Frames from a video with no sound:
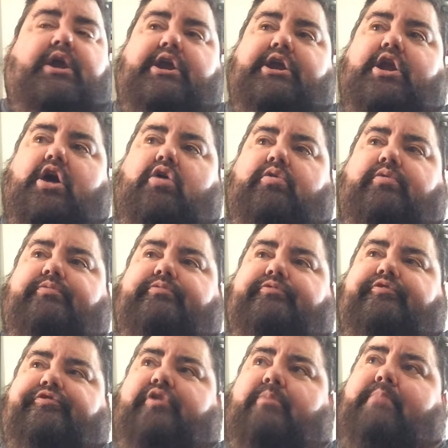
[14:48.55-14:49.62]
you know,
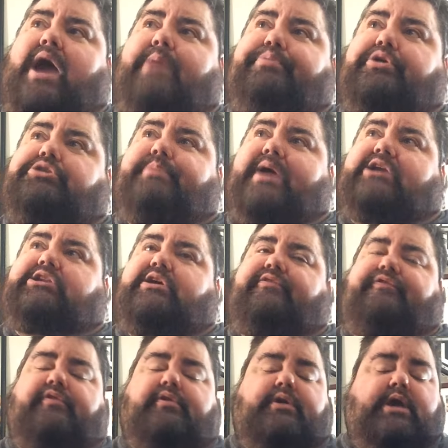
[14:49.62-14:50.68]
from my
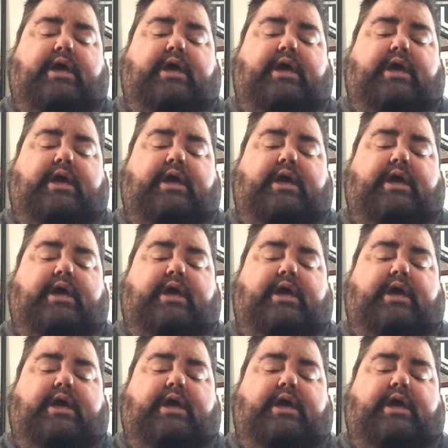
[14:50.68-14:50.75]
perspective.